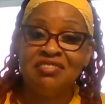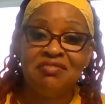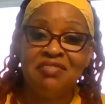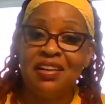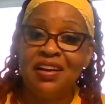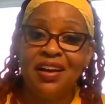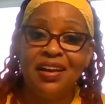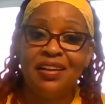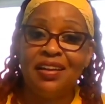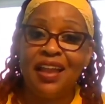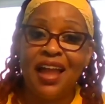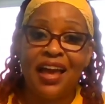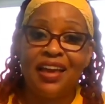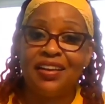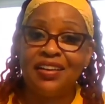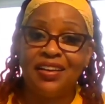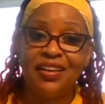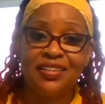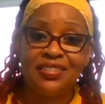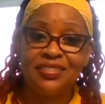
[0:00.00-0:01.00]
none like
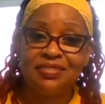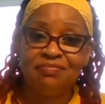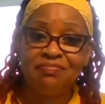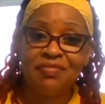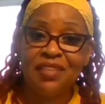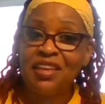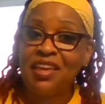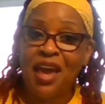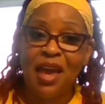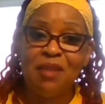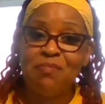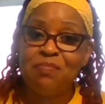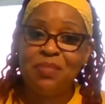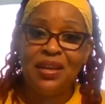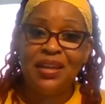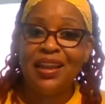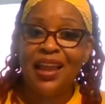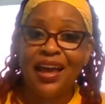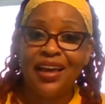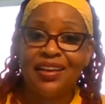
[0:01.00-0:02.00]
us, can't
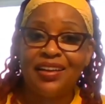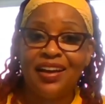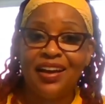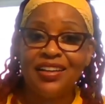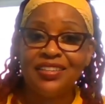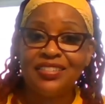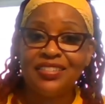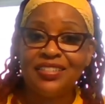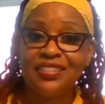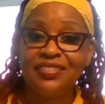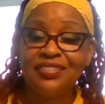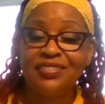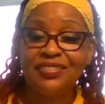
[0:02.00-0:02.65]
be like us.